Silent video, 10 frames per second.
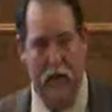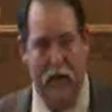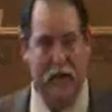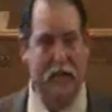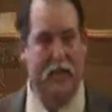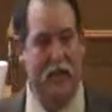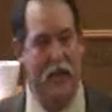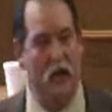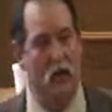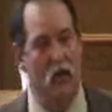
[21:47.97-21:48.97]
And
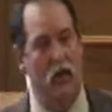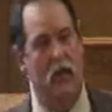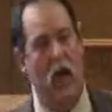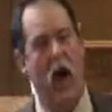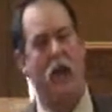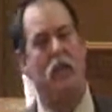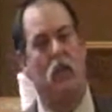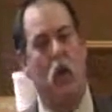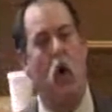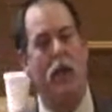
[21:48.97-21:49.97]
until
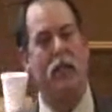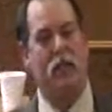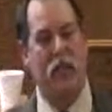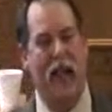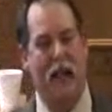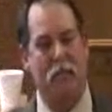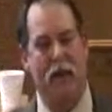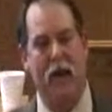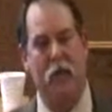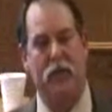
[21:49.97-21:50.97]
God joins that
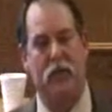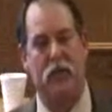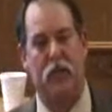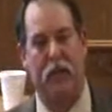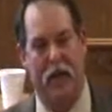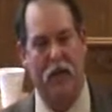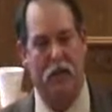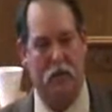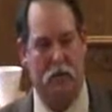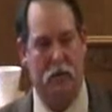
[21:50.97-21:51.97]
marriage
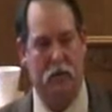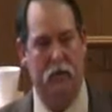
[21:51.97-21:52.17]
together,